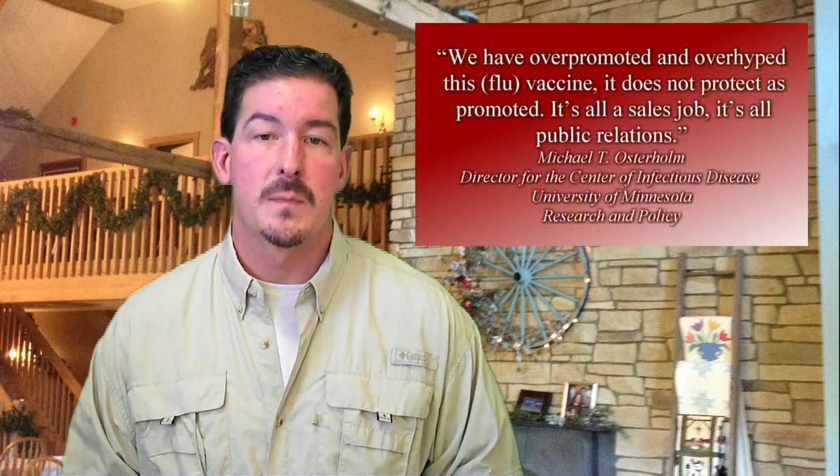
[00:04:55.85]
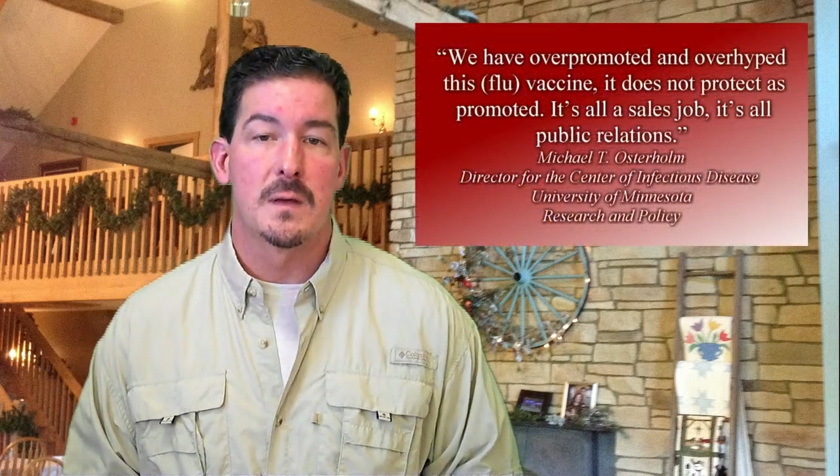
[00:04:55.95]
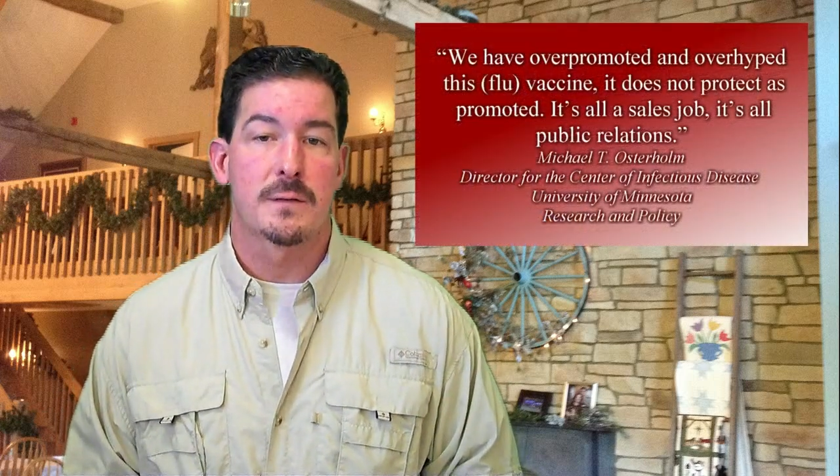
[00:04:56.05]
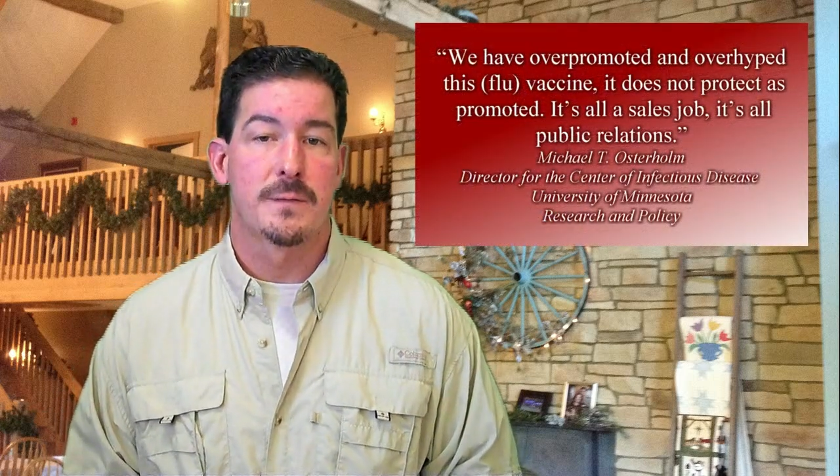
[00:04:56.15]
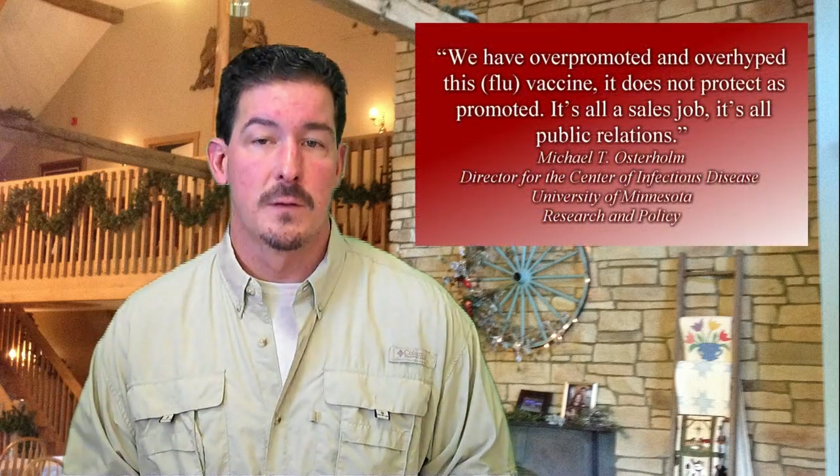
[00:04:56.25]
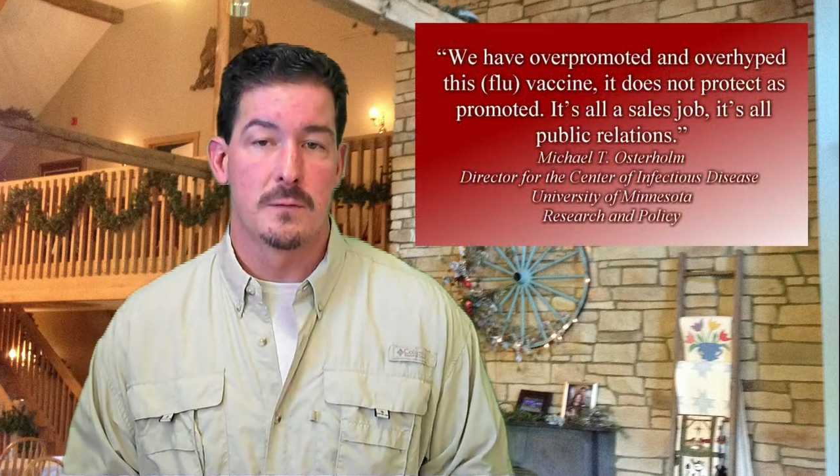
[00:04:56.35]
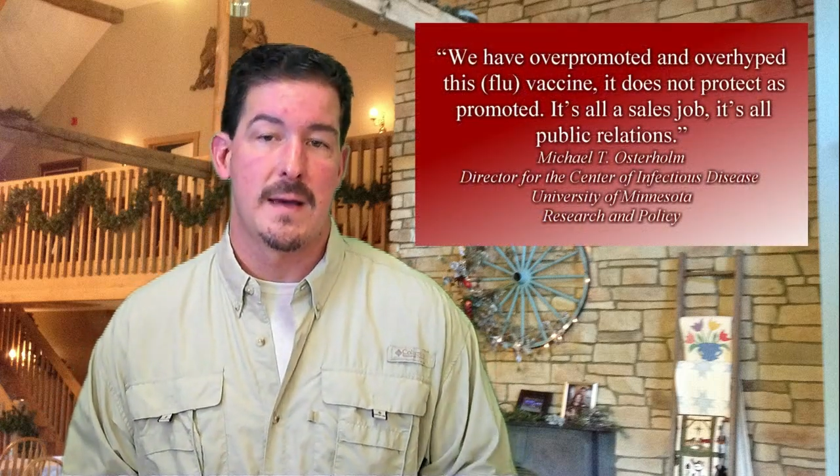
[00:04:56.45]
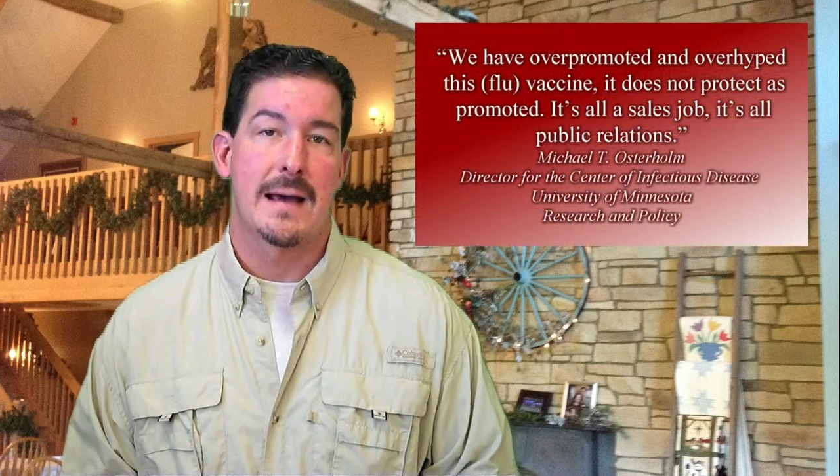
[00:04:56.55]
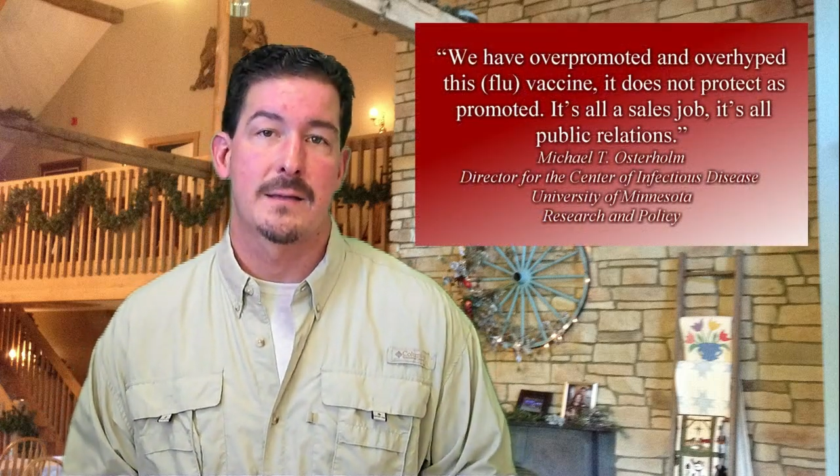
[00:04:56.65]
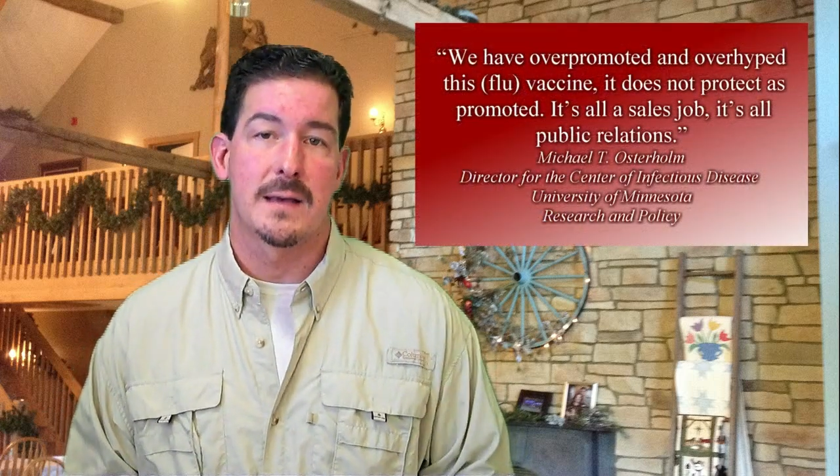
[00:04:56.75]
this flu
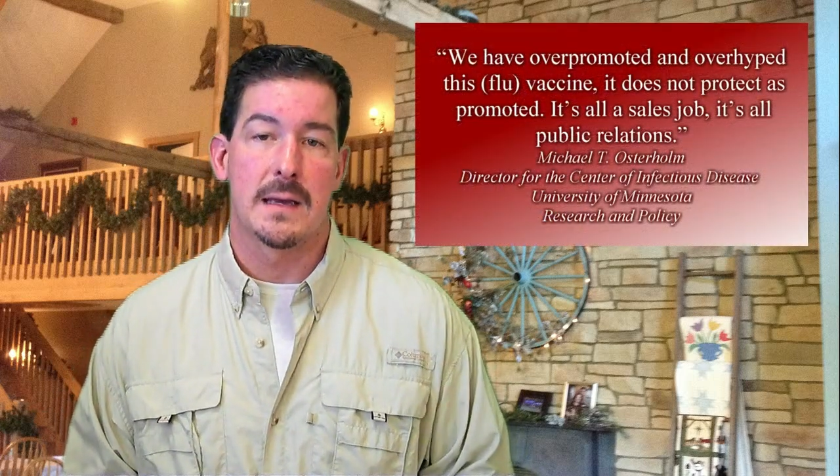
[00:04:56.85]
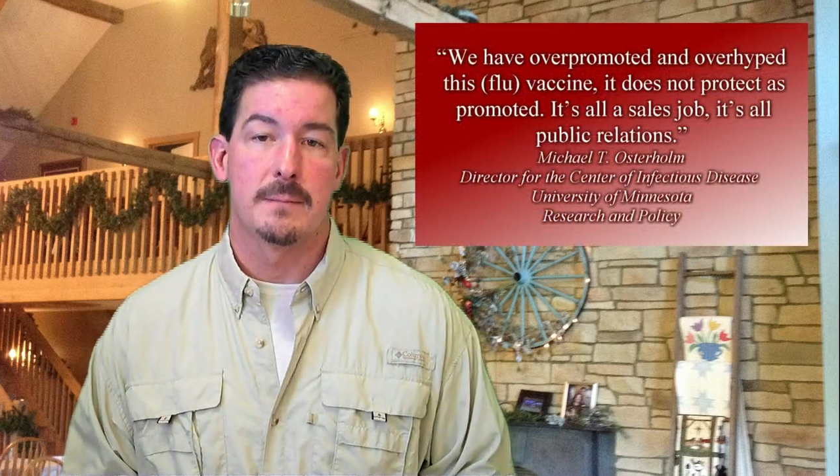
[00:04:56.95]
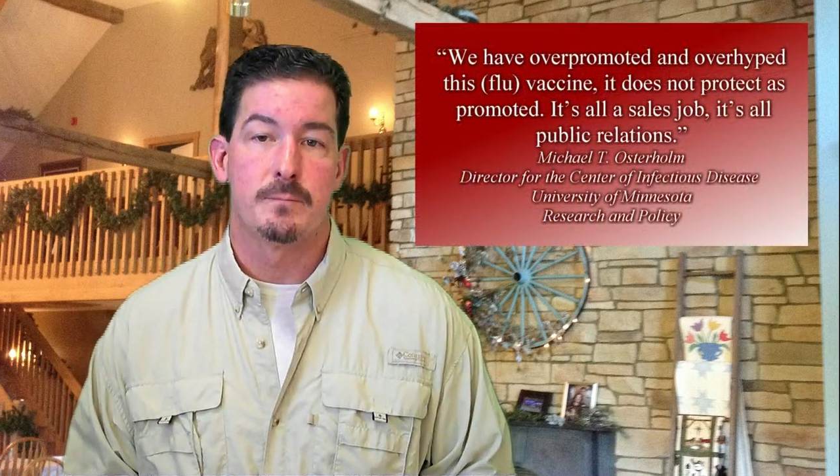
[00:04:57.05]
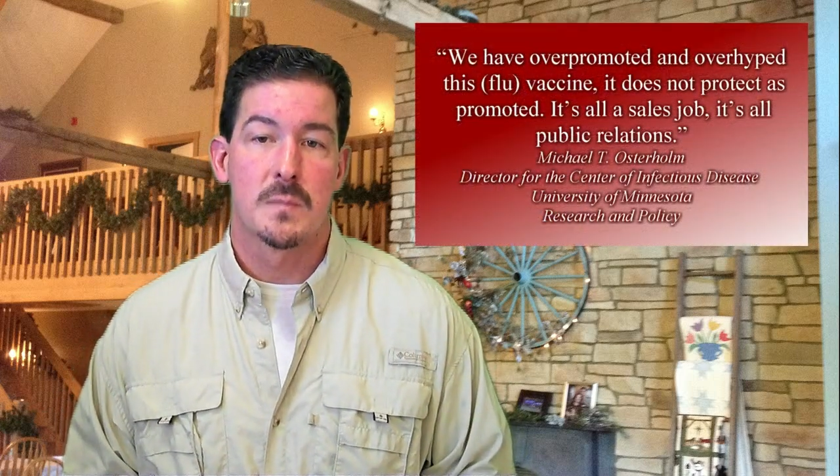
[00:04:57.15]
vaccine.